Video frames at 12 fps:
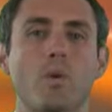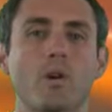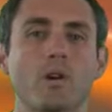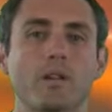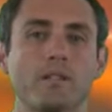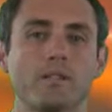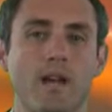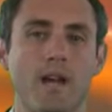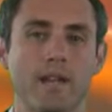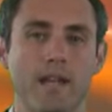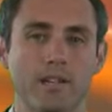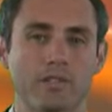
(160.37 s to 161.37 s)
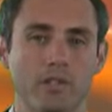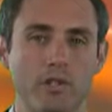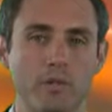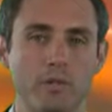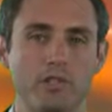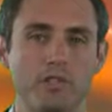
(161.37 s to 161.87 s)
work is not
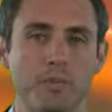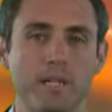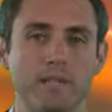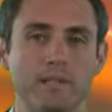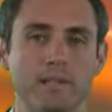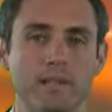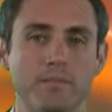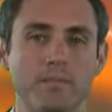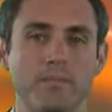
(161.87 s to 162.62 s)
executed speedily,